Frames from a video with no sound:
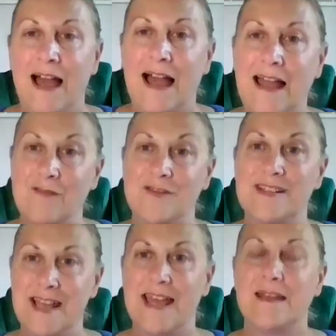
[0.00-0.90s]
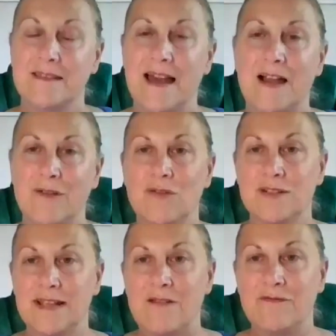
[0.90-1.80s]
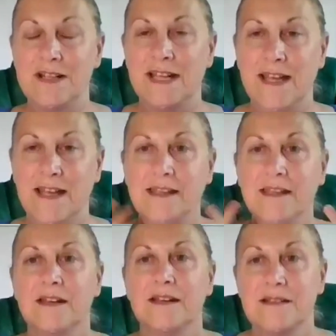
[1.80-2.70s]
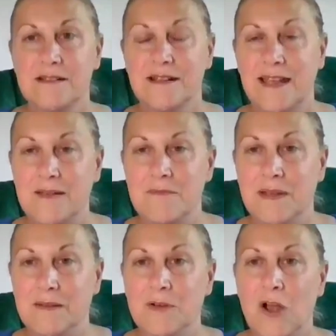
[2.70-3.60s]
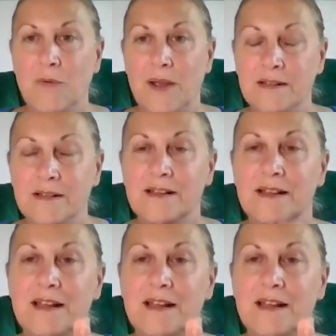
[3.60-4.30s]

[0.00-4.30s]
I have to take thyroxine every day to keep me going.